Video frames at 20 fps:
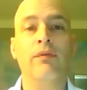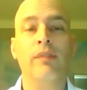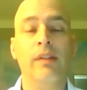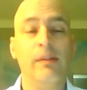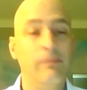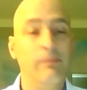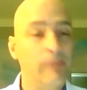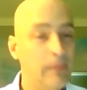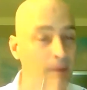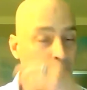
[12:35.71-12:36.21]

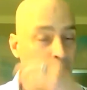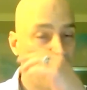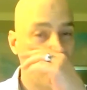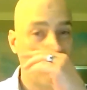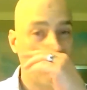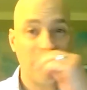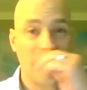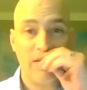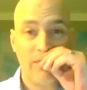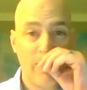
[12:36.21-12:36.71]
And
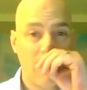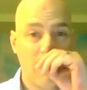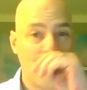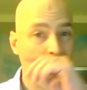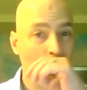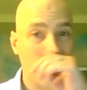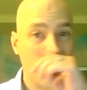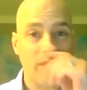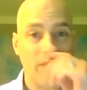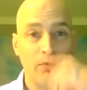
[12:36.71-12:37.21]
correct me if I'm
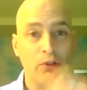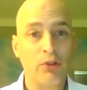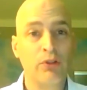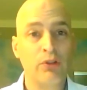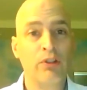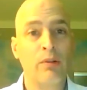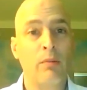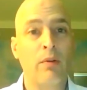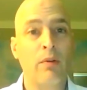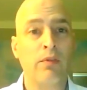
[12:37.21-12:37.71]
wrong, I'm sure
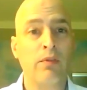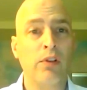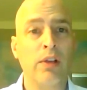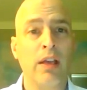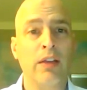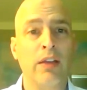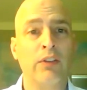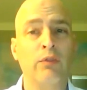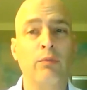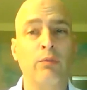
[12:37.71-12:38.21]
some of you
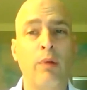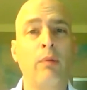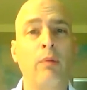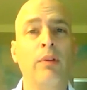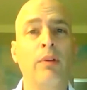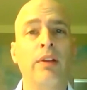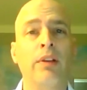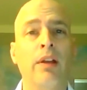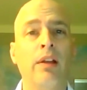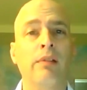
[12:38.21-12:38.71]
guys have
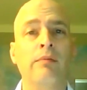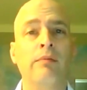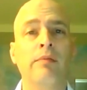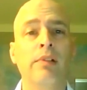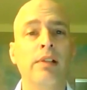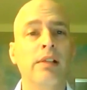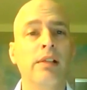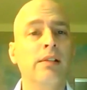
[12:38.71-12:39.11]
probably done,